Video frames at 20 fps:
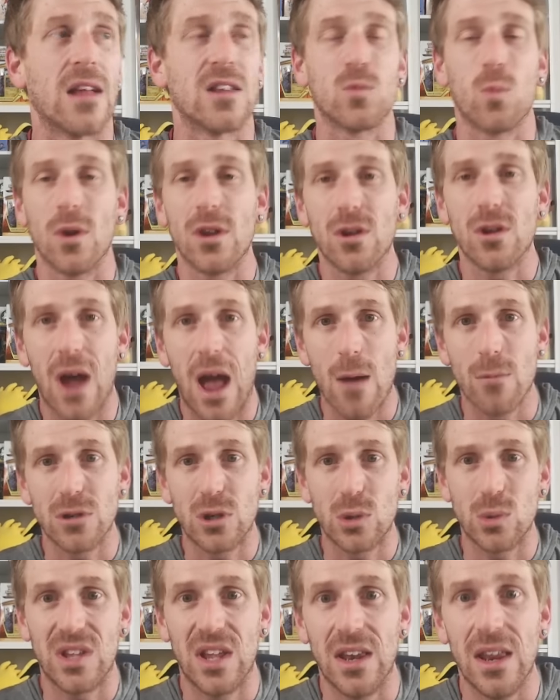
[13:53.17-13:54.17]
Its one year high,
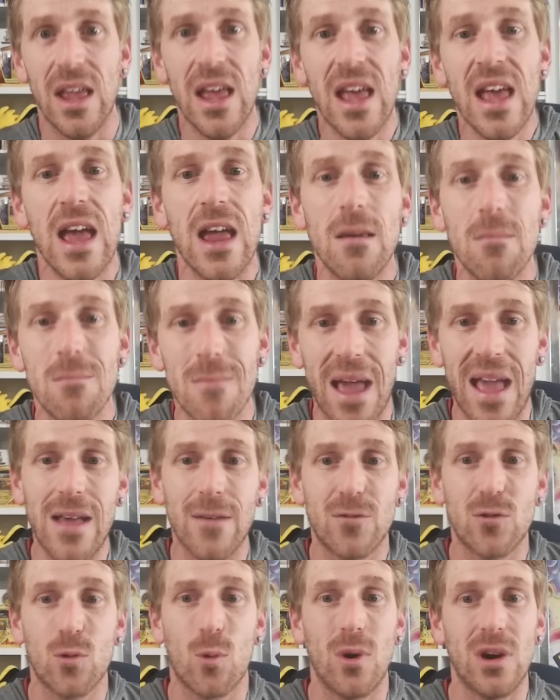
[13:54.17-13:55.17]
which was hit in May
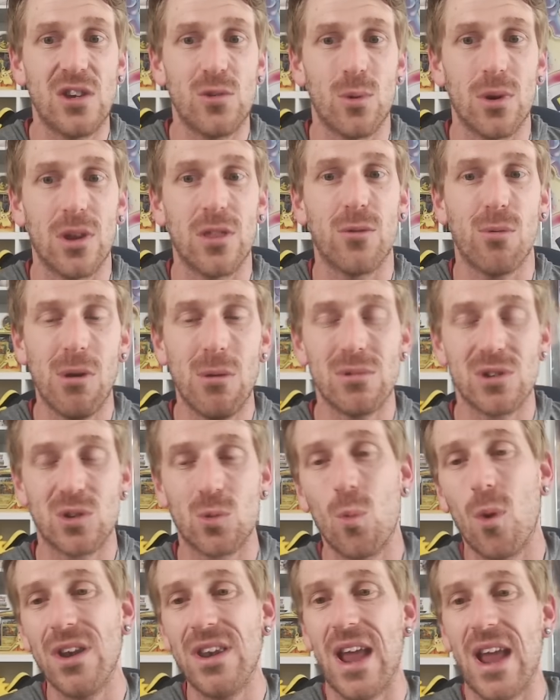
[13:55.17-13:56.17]
of 2023, was
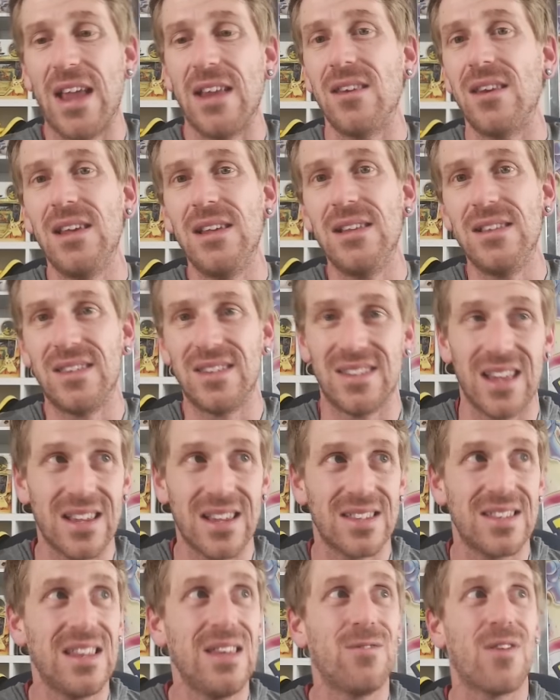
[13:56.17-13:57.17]

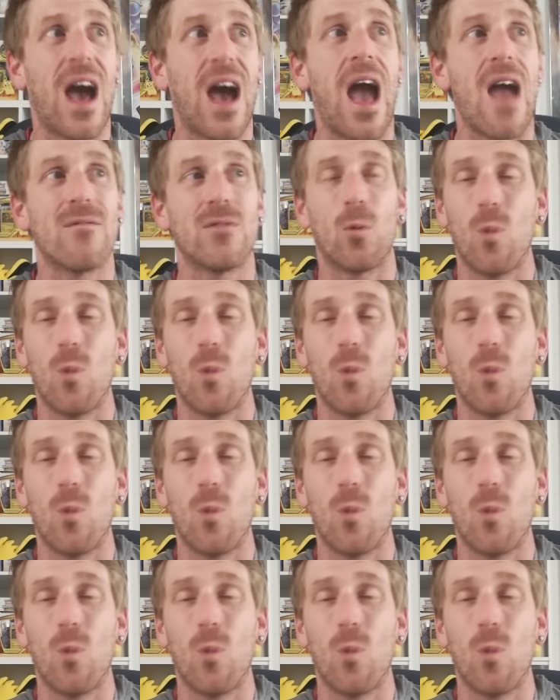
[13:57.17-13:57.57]
119.65.